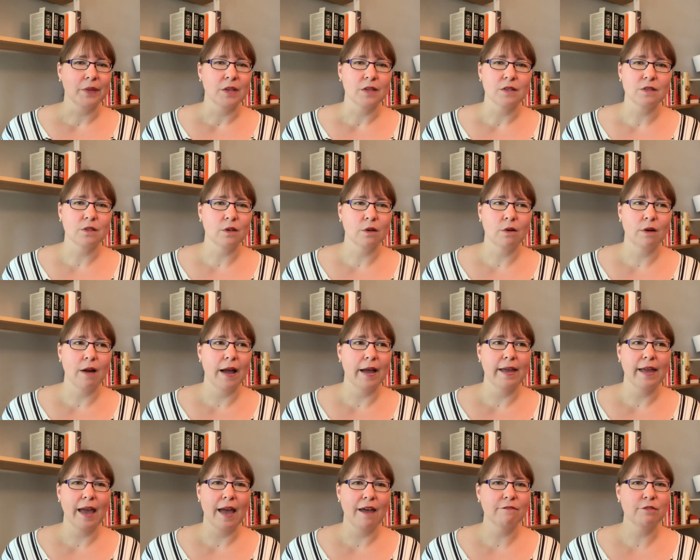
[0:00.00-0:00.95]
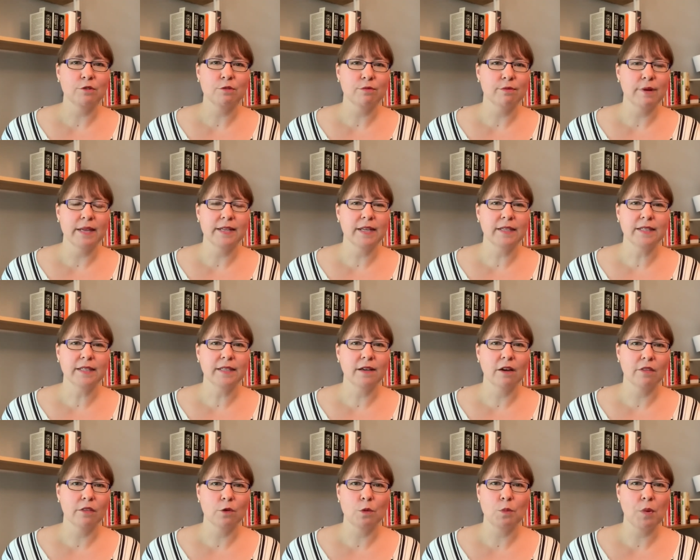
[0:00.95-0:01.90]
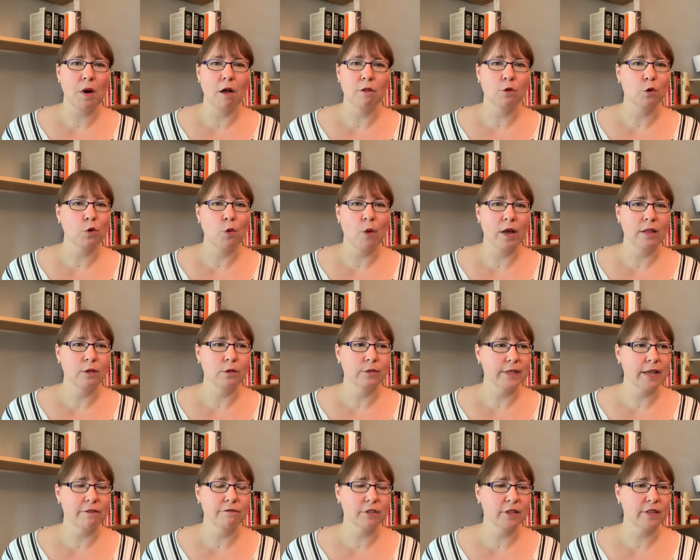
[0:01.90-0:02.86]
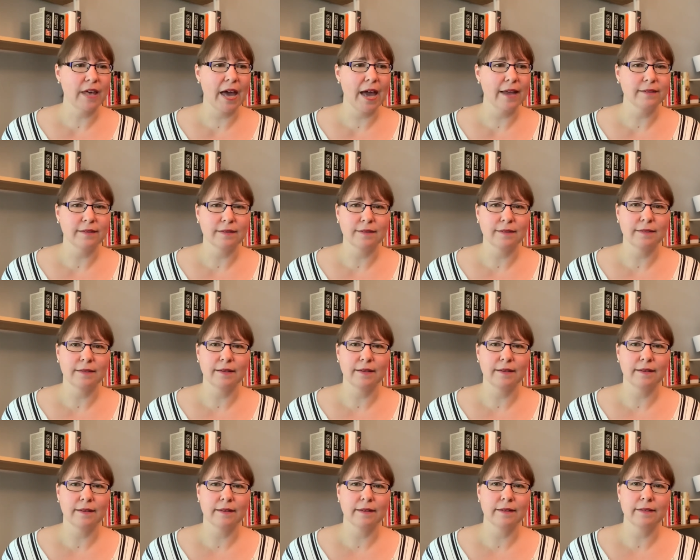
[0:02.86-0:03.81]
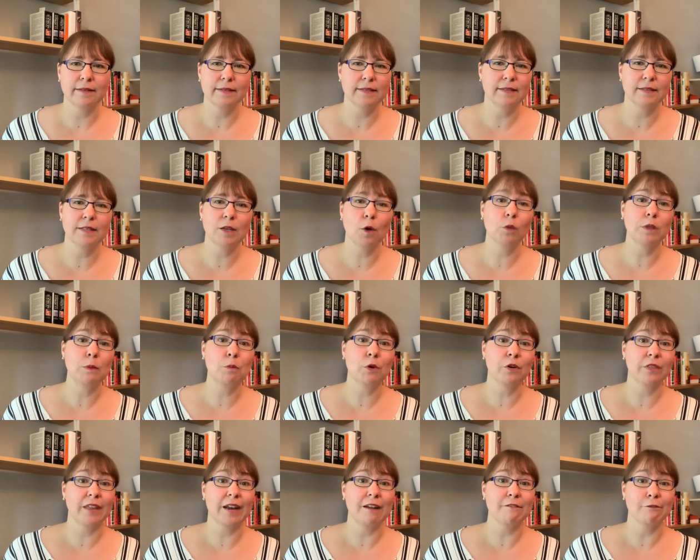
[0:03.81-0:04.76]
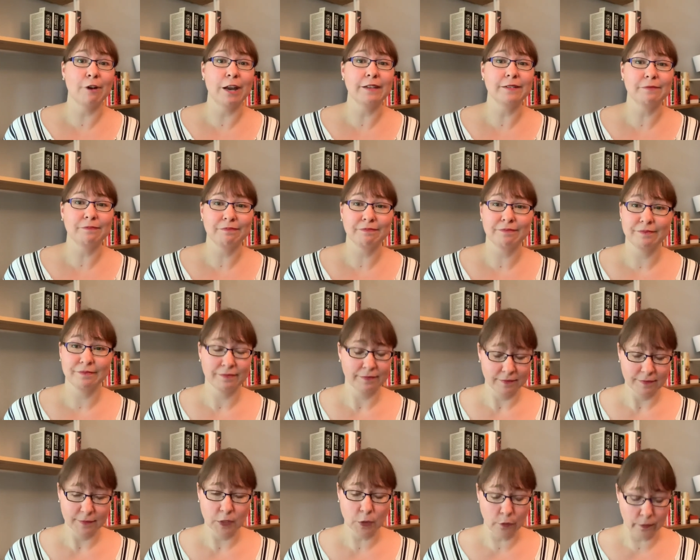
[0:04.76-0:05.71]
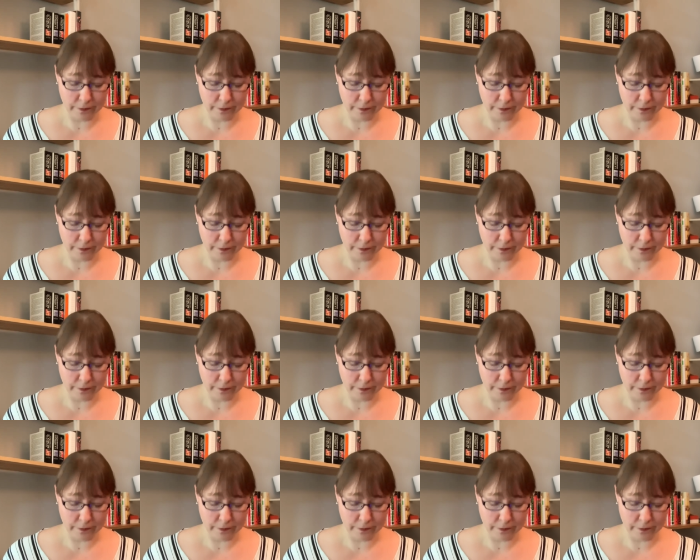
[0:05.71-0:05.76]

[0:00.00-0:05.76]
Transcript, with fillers: So I haven't read any other Paulo Coelho's after that. Uh, it's the only book that I've read. So,